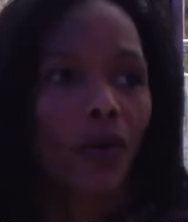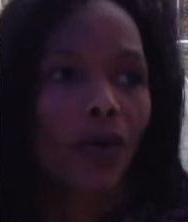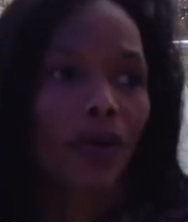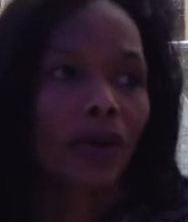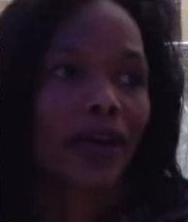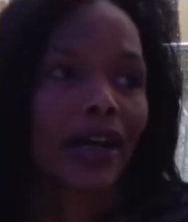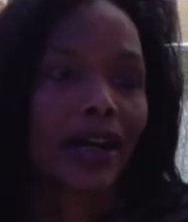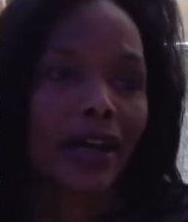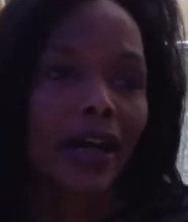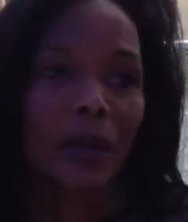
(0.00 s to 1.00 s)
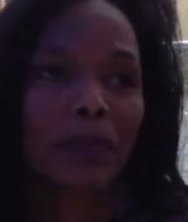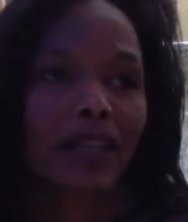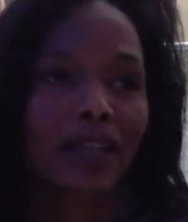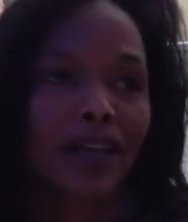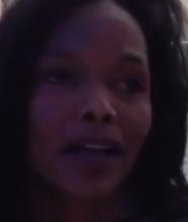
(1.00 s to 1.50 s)
or uh, helping
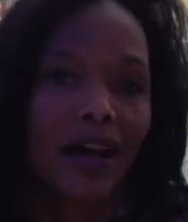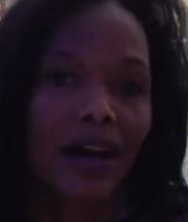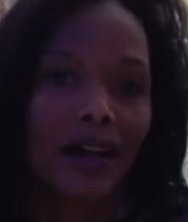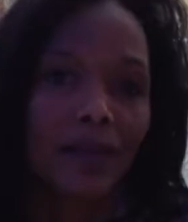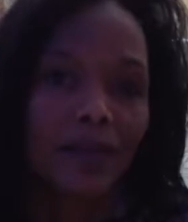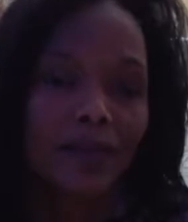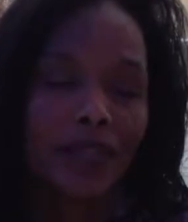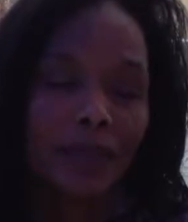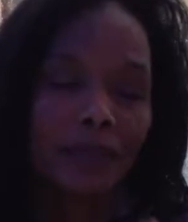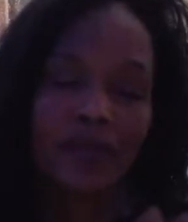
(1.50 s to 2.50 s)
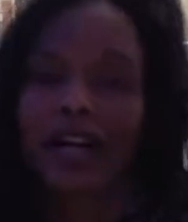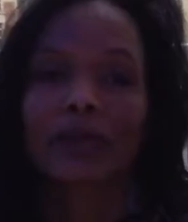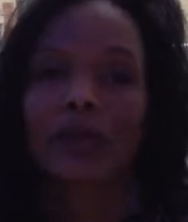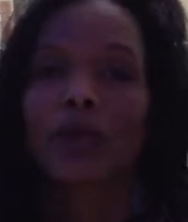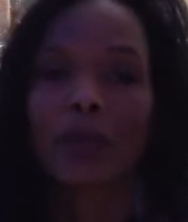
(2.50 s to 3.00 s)
um, uh, provide
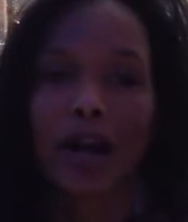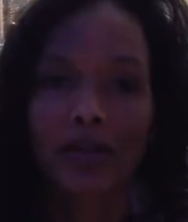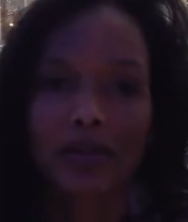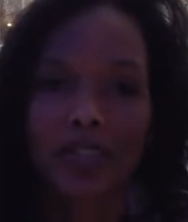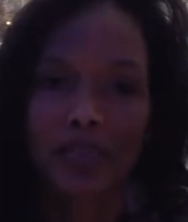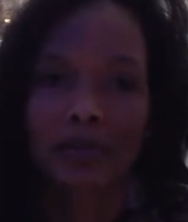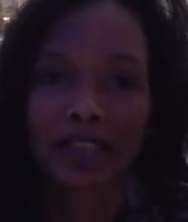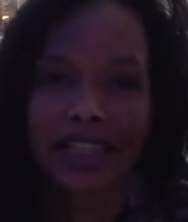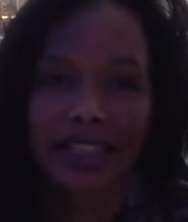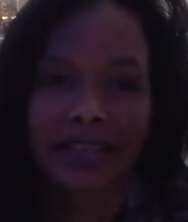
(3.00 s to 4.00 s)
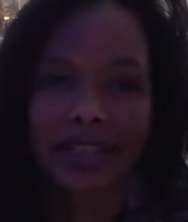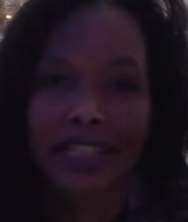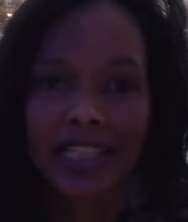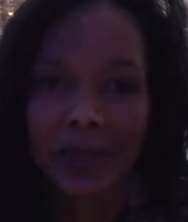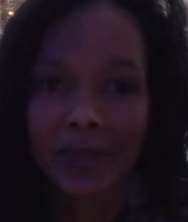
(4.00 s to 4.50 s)
role models in a place
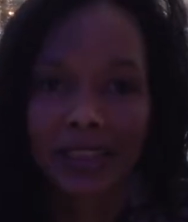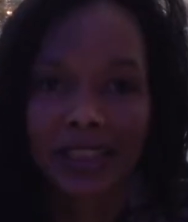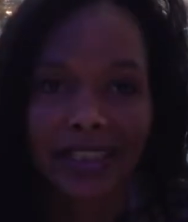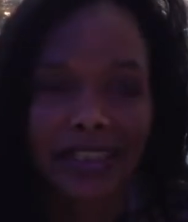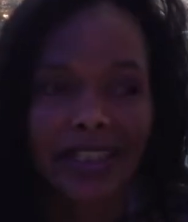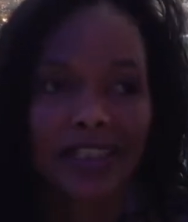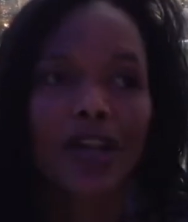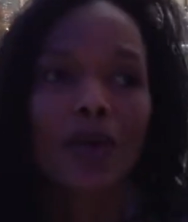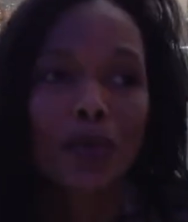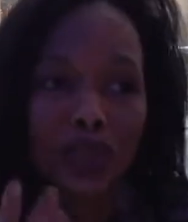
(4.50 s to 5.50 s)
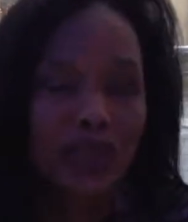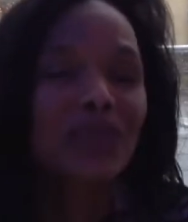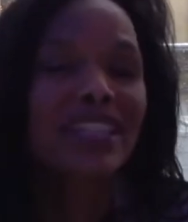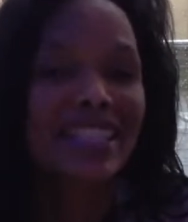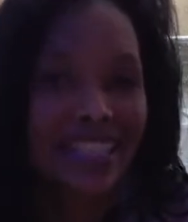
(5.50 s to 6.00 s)
that desperately needs it. When you
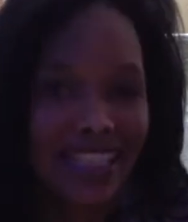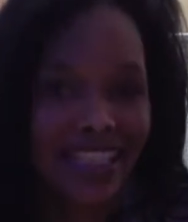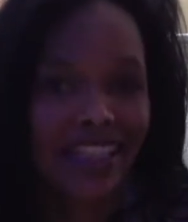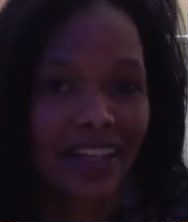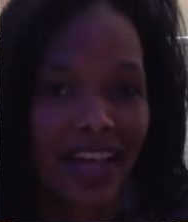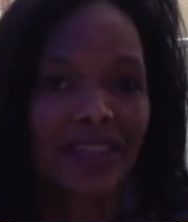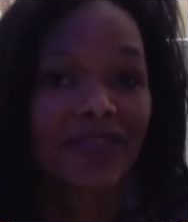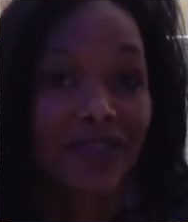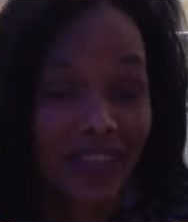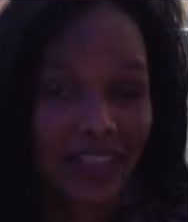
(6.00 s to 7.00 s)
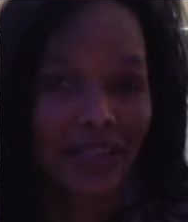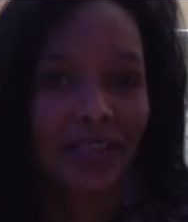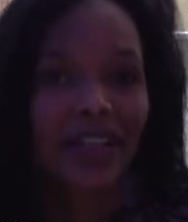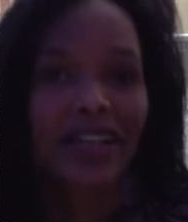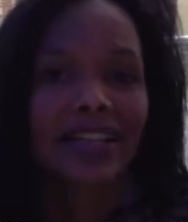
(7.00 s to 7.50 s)
see and feel
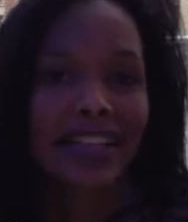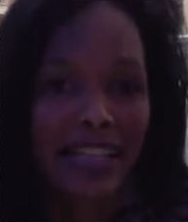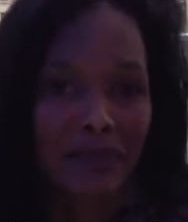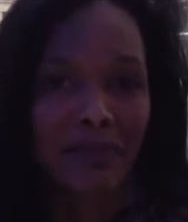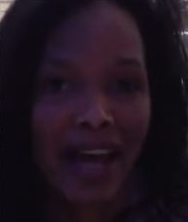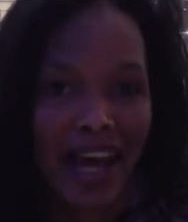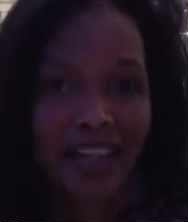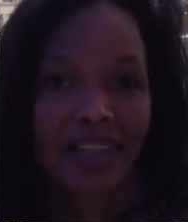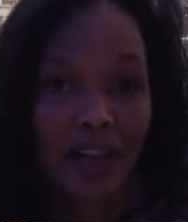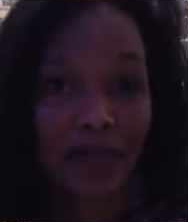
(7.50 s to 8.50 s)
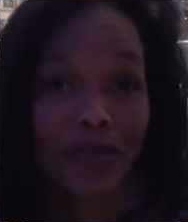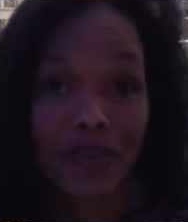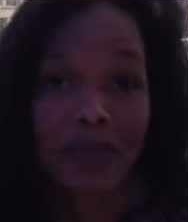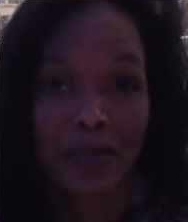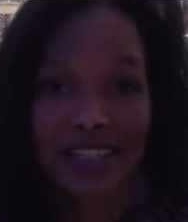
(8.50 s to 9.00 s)
the impact of your
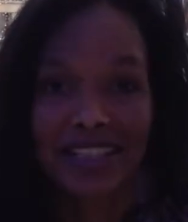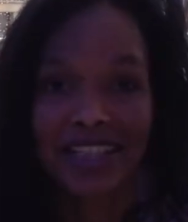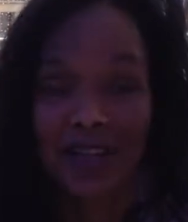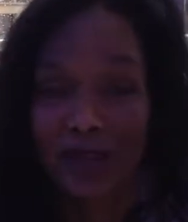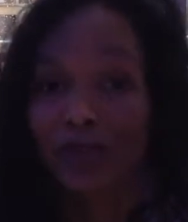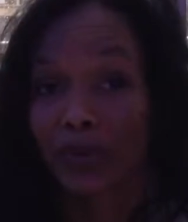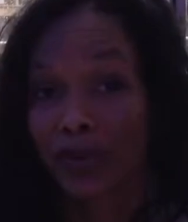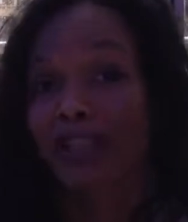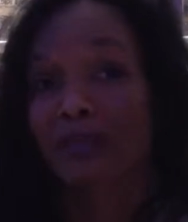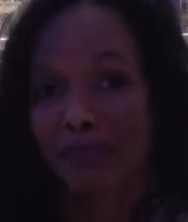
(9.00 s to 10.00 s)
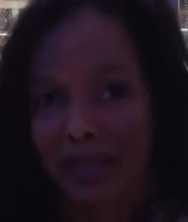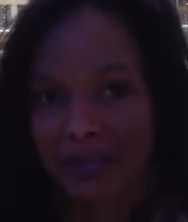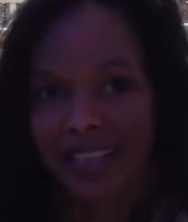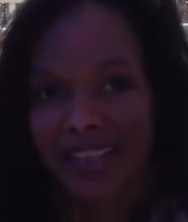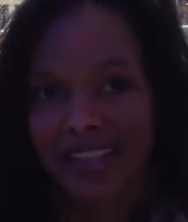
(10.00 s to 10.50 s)
spending, of your
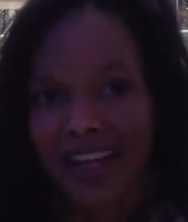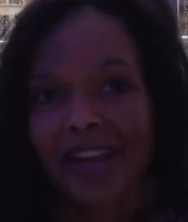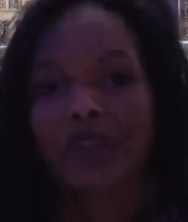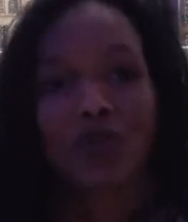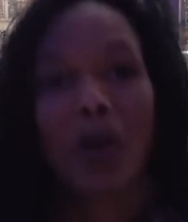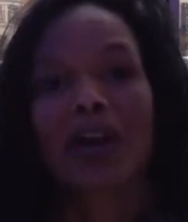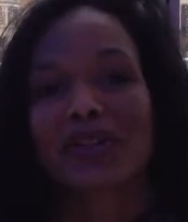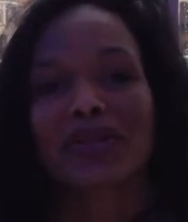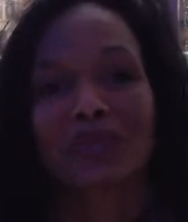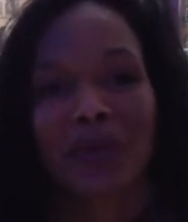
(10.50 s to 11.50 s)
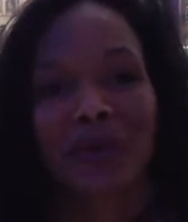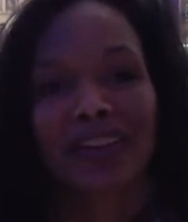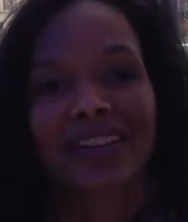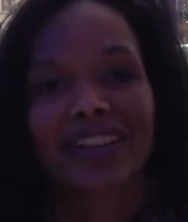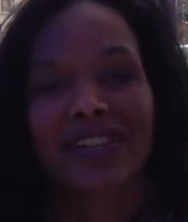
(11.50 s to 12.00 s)
commitment, you want to do more.
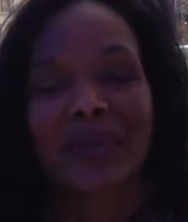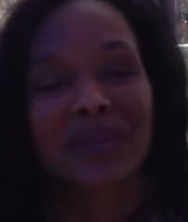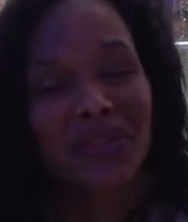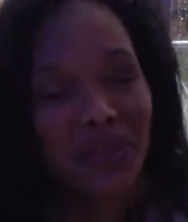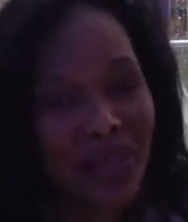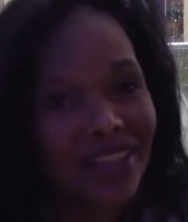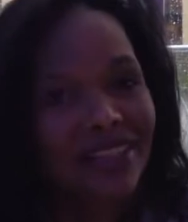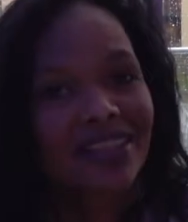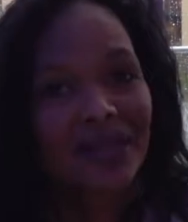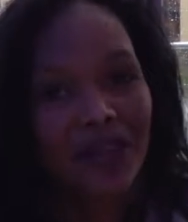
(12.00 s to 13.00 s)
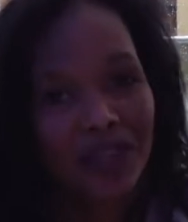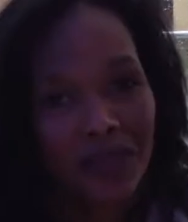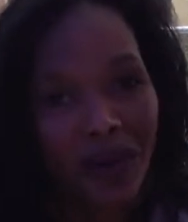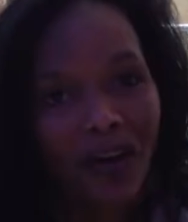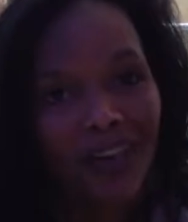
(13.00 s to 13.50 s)
So it's great to start
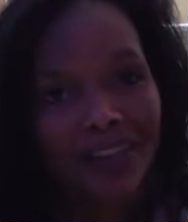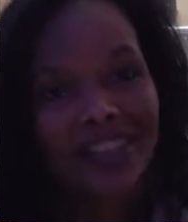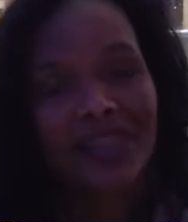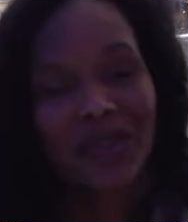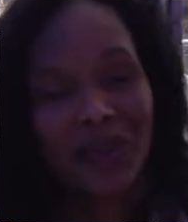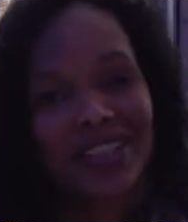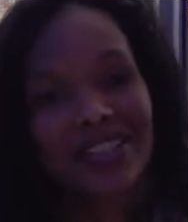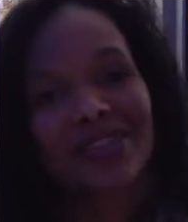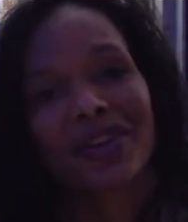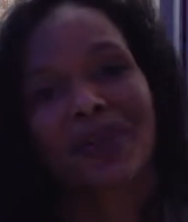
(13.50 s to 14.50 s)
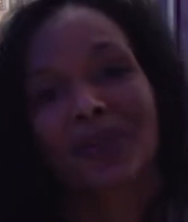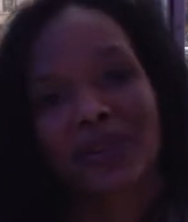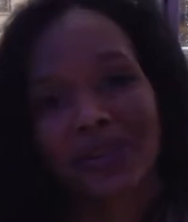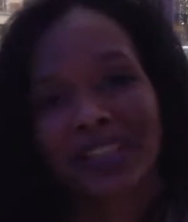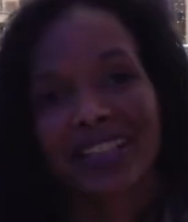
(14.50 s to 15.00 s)
small. It's great to start with
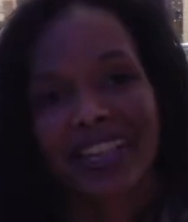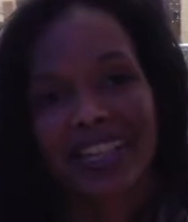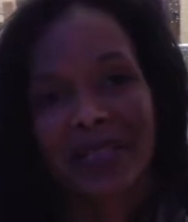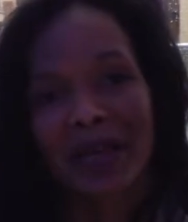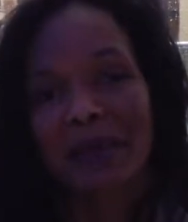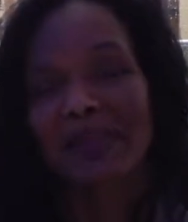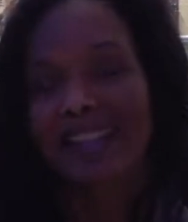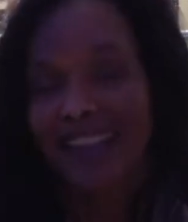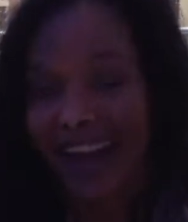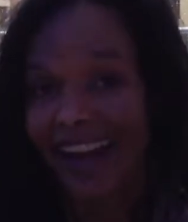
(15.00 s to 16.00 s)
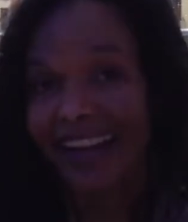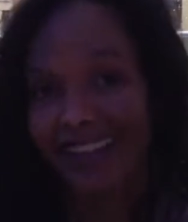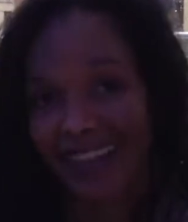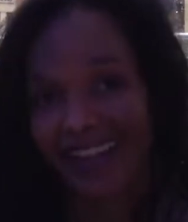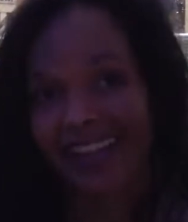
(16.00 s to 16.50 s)
30 days because I
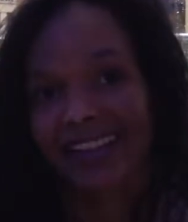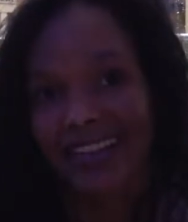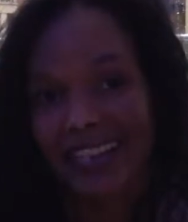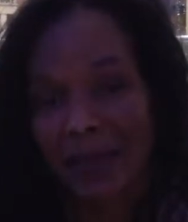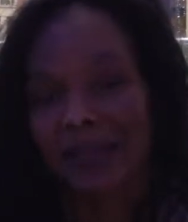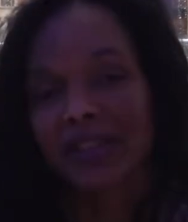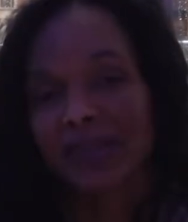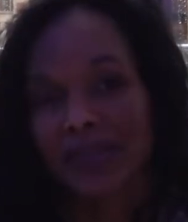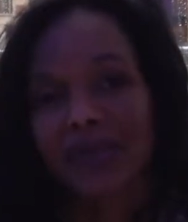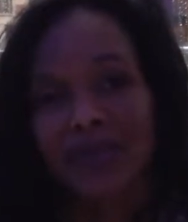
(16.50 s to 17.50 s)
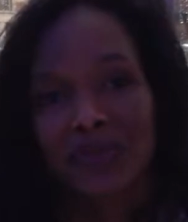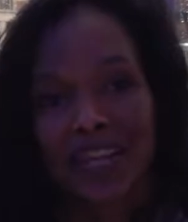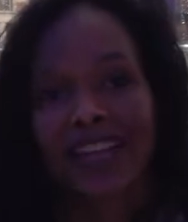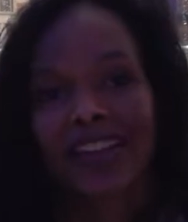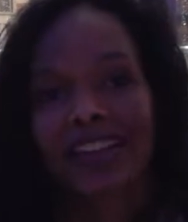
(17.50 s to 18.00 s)
think that some of the folks who
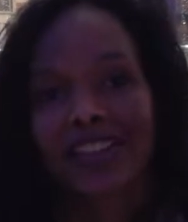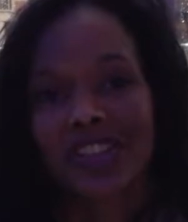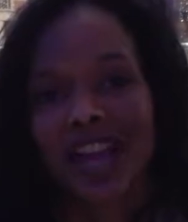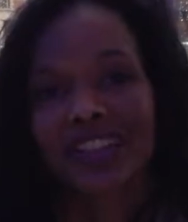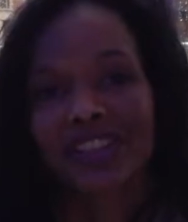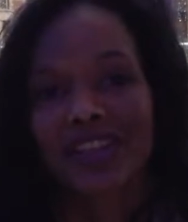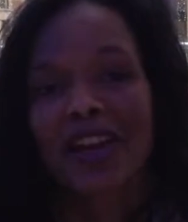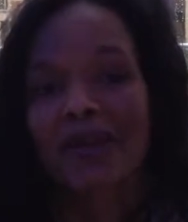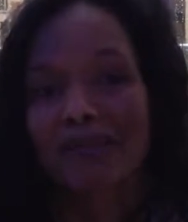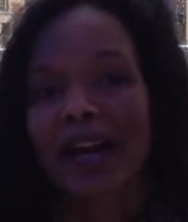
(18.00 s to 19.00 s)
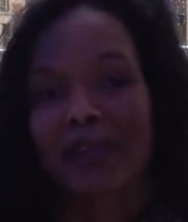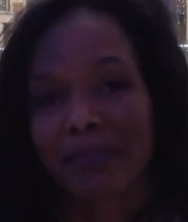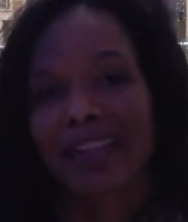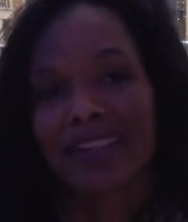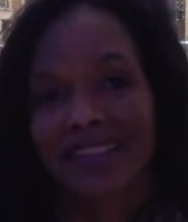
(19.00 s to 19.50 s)
take on this challenge might
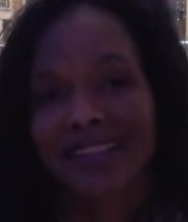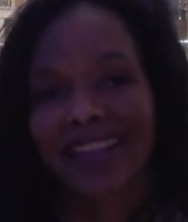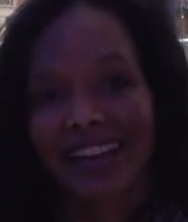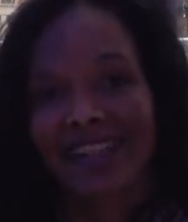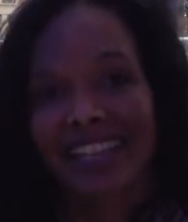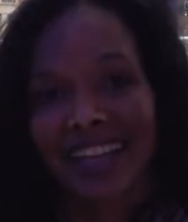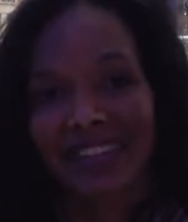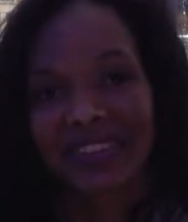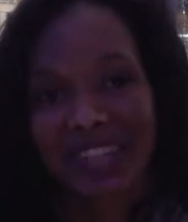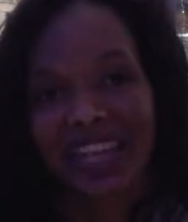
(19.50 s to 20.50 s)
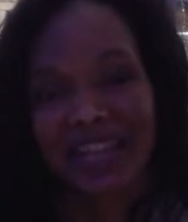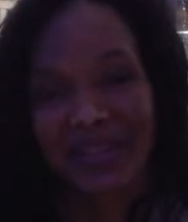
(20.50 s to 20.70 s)
make this a lifestyle like I